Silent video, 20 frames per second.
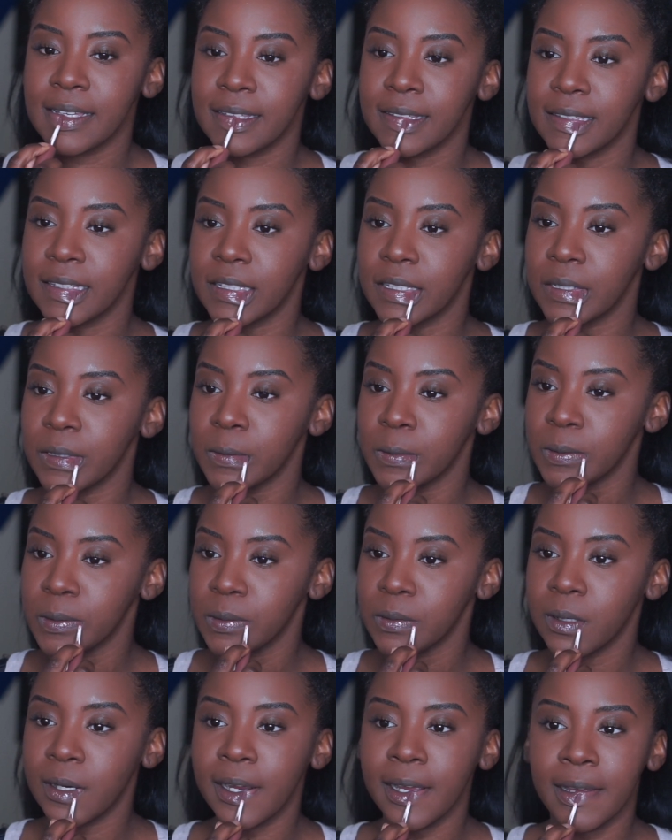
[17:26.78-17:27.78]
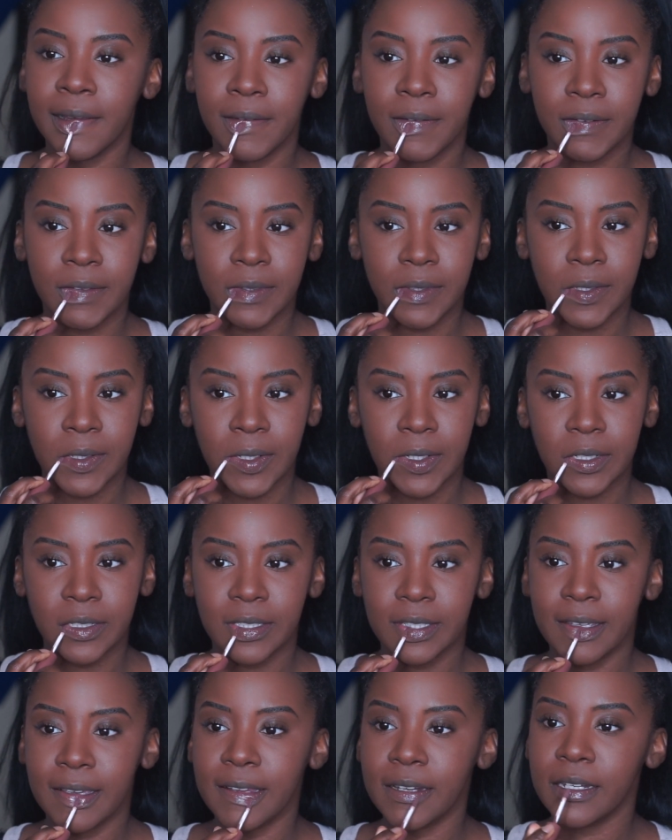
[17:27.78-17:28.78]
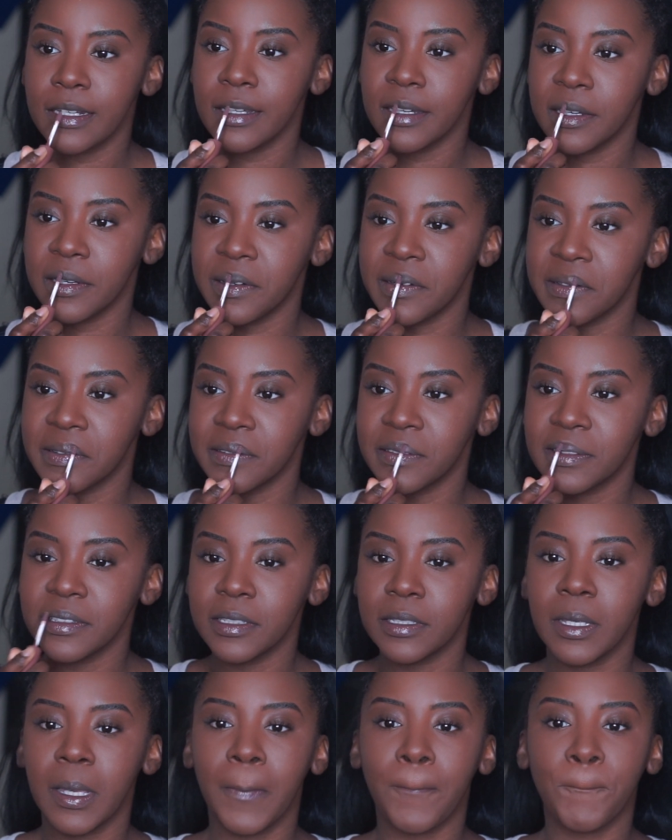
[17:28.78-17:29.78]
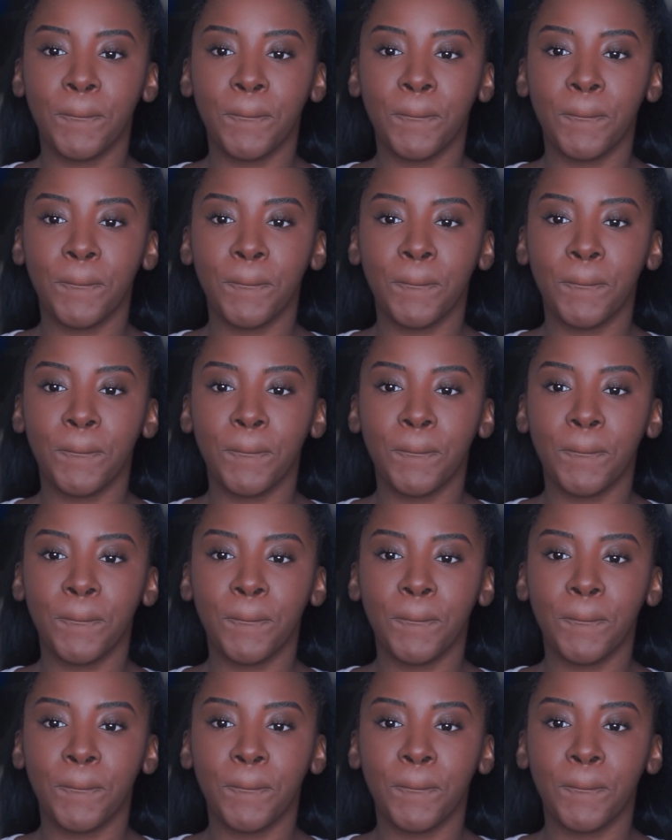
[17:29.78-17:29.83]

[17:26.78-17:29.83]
I think it goes great with dark skin tones.